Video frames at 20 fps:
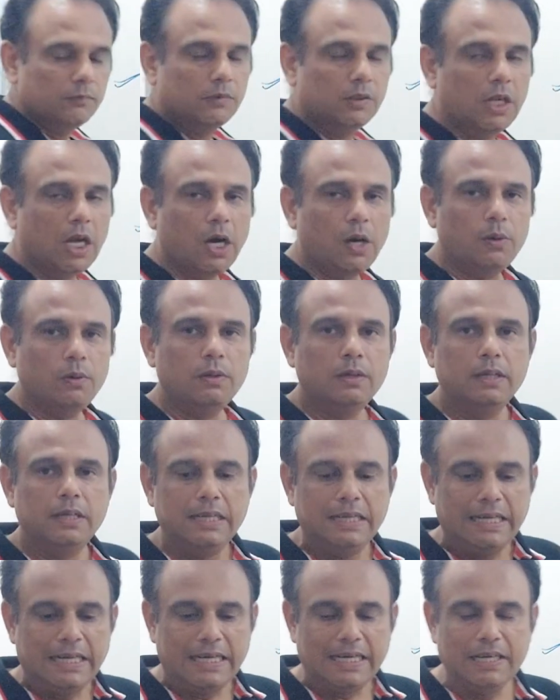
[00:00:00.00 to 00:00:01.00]
Now,
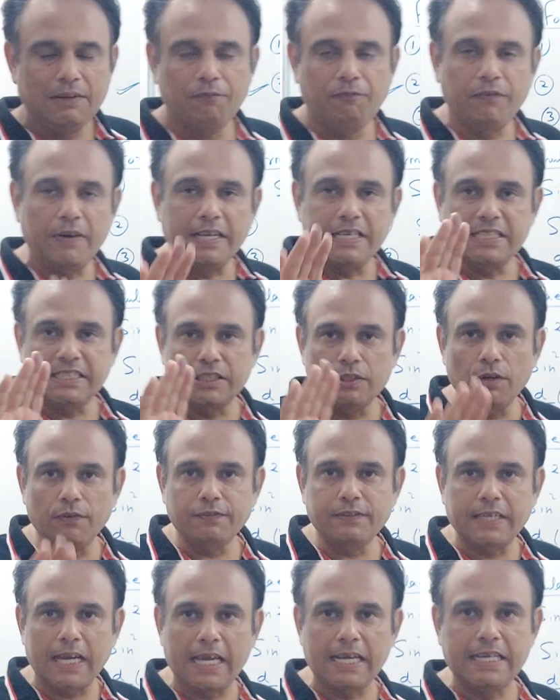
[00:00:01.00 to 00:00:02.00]
differential of
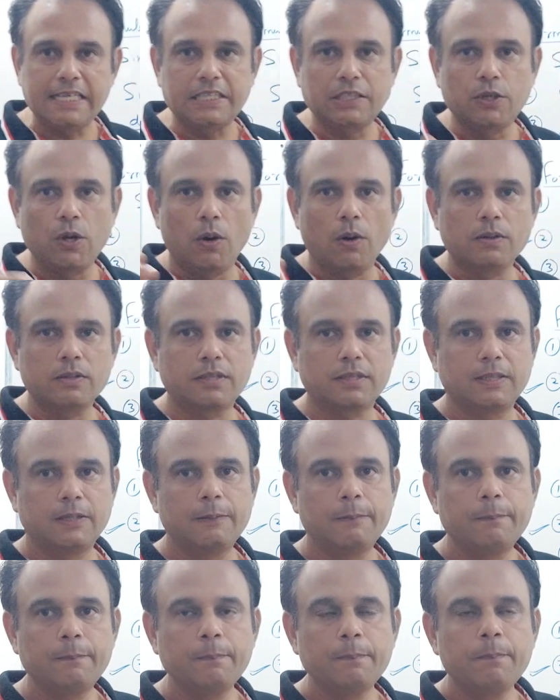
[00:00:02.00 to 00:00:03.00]
sin is cos.
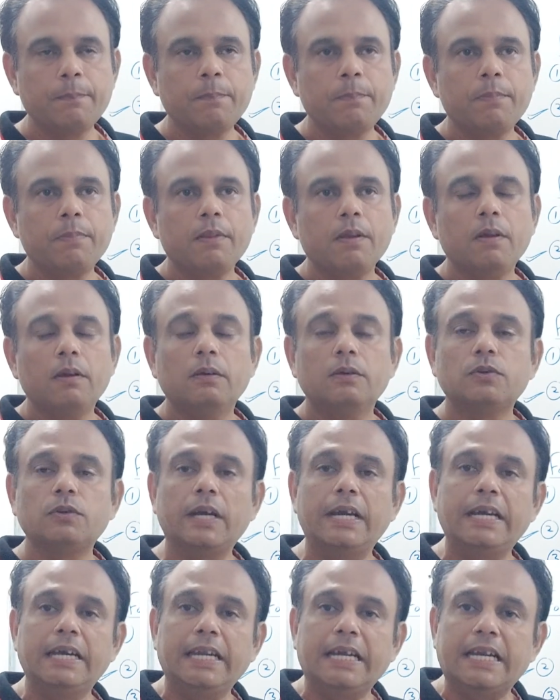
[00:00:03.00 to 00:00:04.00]
So
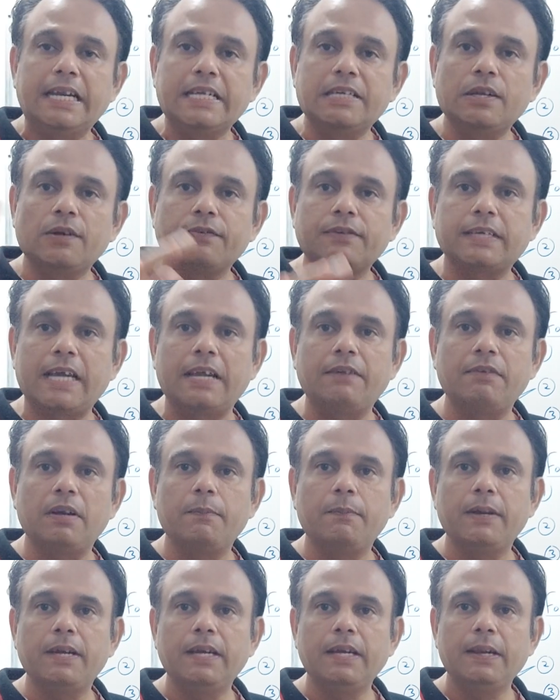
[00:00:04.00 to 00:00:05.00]
integration of sin will
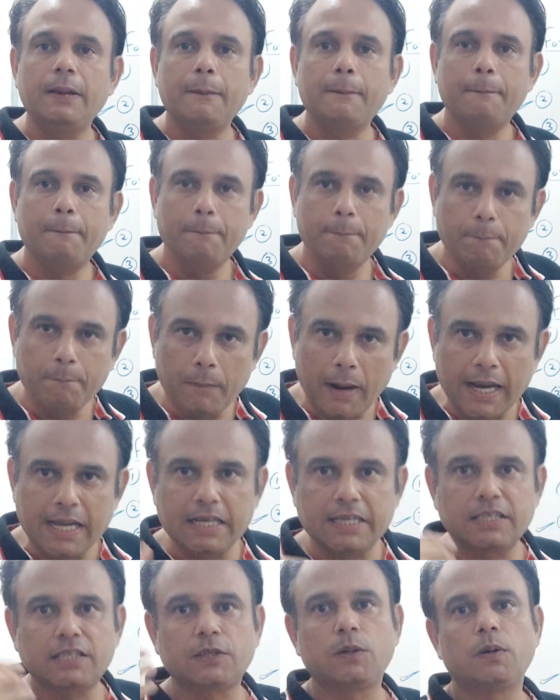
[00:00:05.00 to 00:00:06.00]
be
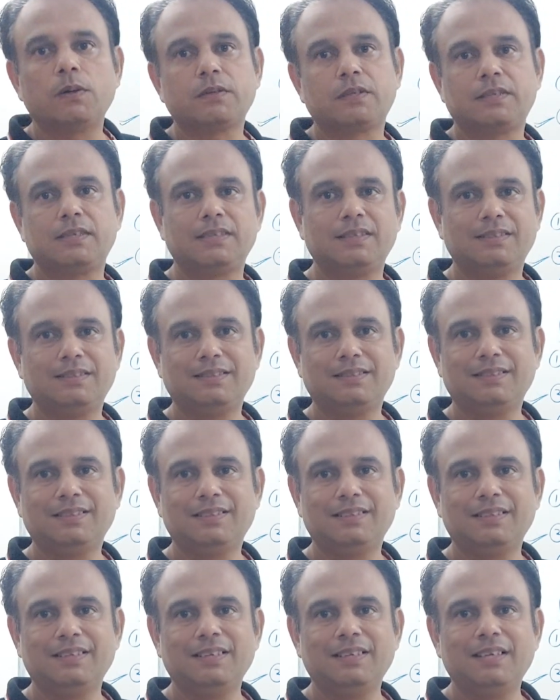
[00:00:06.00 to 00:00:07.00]
minus cos.
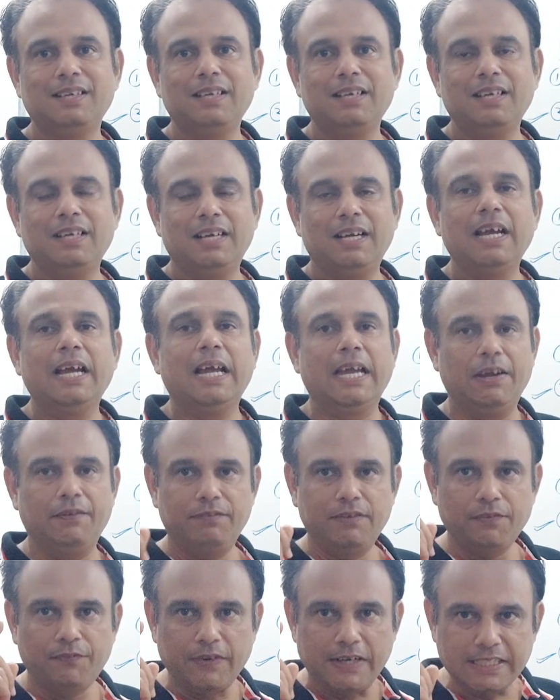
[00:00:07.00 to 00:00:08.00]
If
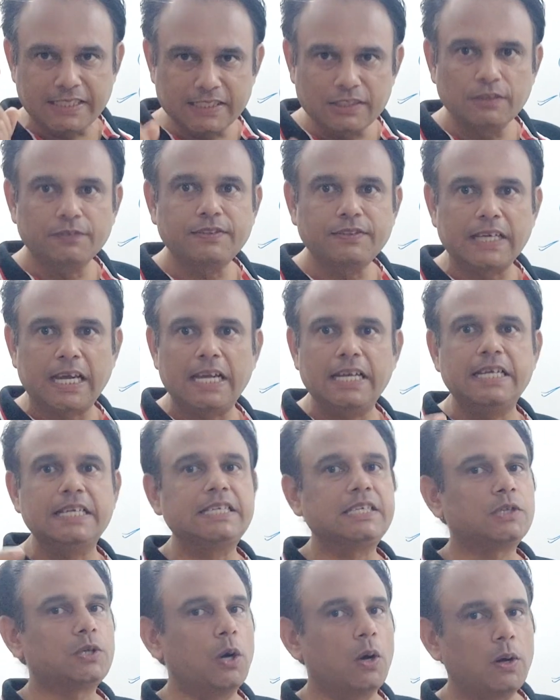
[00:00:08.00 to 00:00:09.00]
differential of sin is
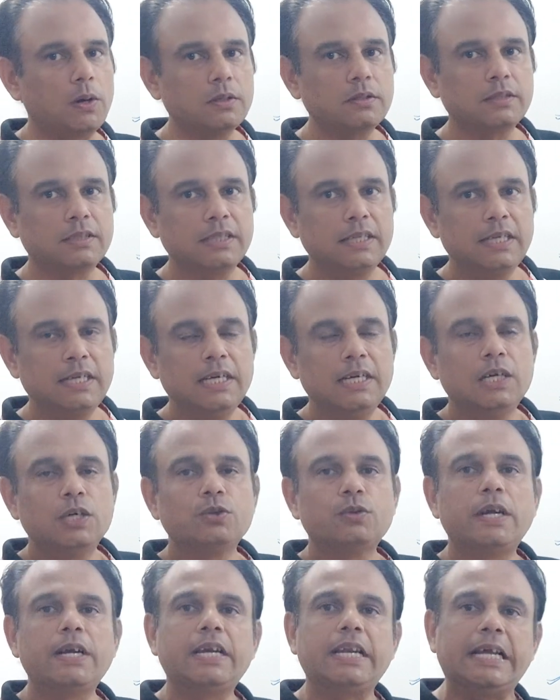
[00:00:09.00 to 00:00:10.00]
cos,
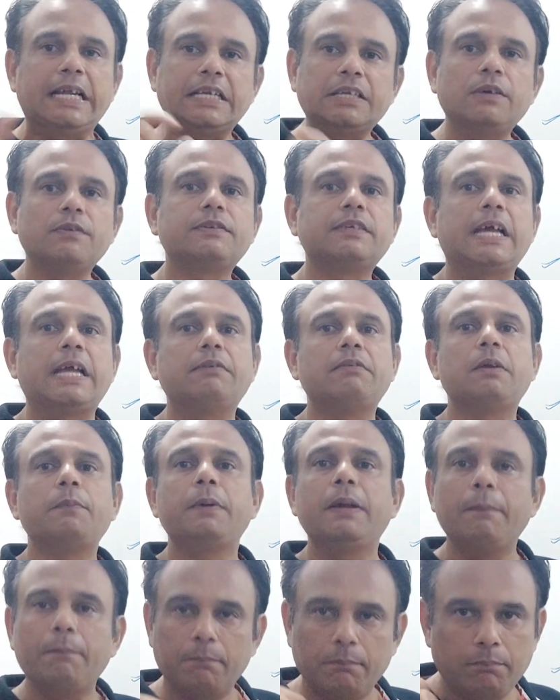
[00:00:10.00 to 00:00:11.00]
so integration of sin will
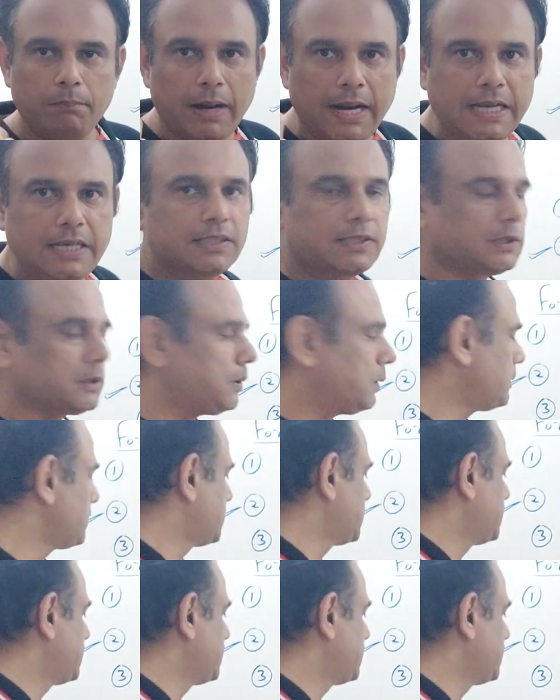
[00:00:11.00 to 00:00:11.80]
be minus cos.